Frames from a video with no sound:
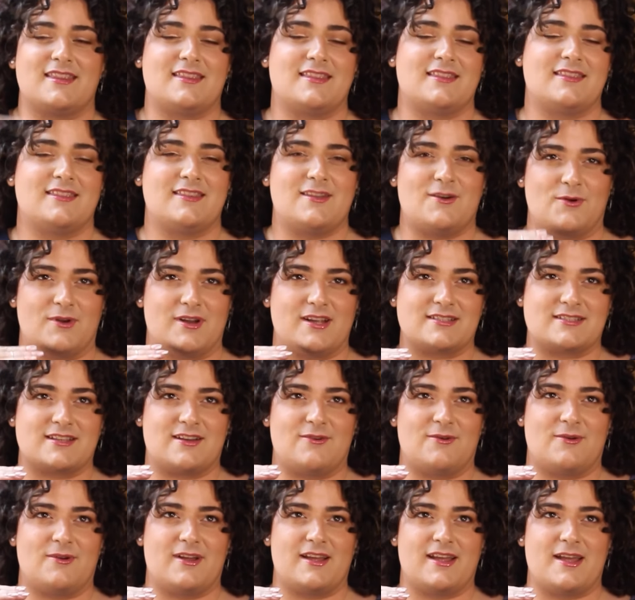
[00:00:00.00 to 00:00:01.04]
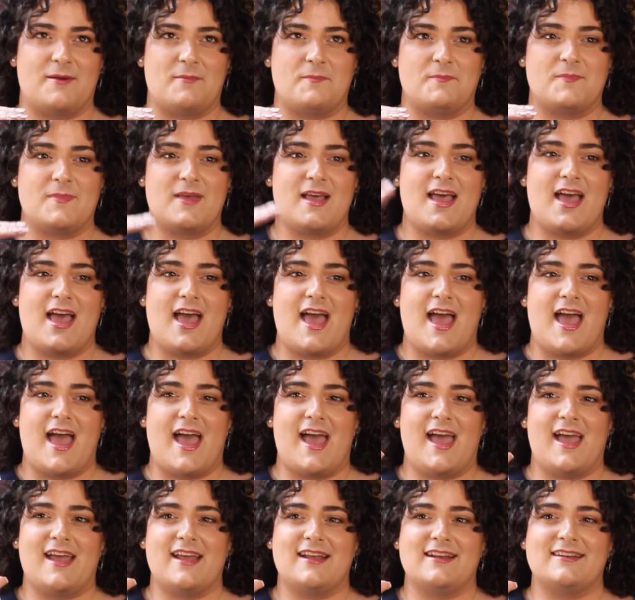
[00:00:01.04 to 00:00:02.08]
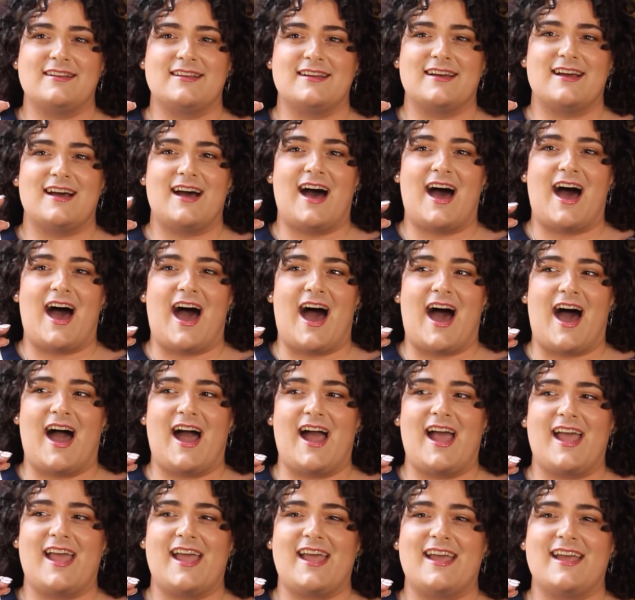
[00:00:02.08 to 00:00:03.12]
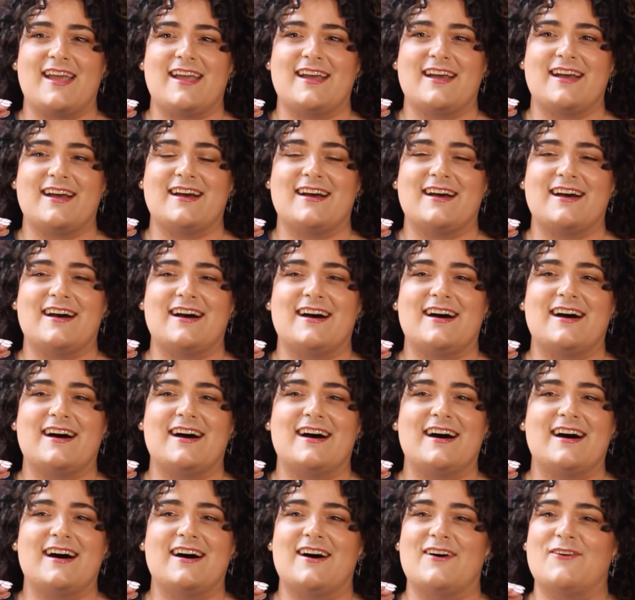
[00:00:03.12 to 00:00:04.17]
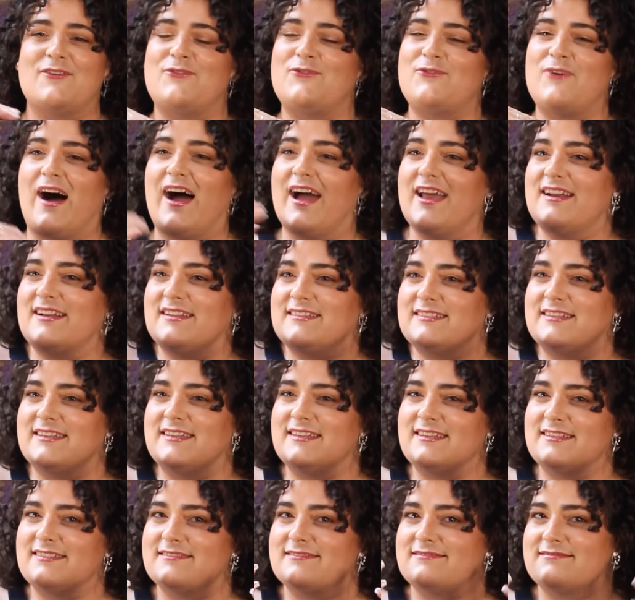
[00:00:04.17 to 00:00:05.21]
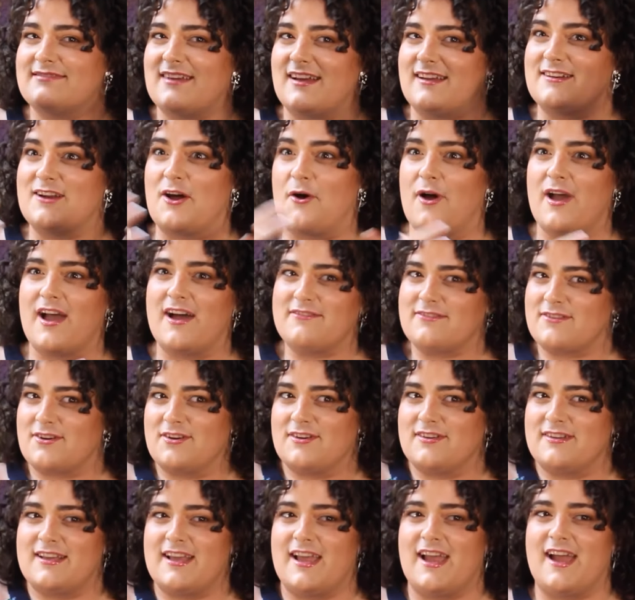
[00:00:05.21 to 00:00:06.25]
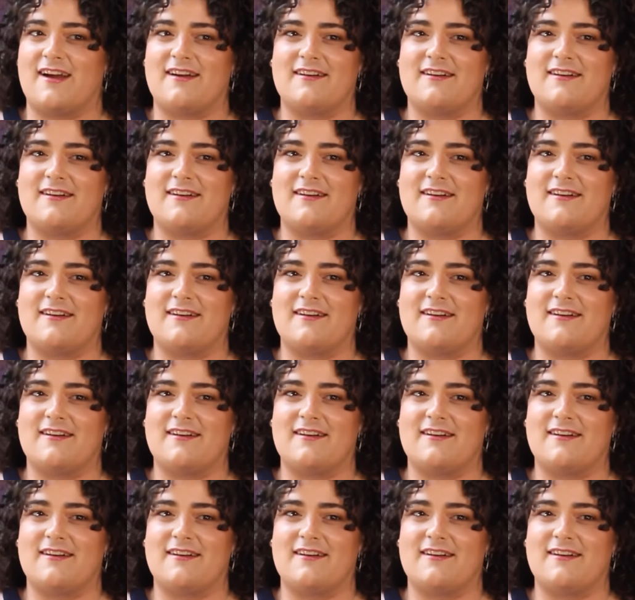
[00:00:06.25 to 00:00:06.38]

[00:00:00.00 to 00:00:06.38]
Don't ask how old I am. And I finally, now I have curly hair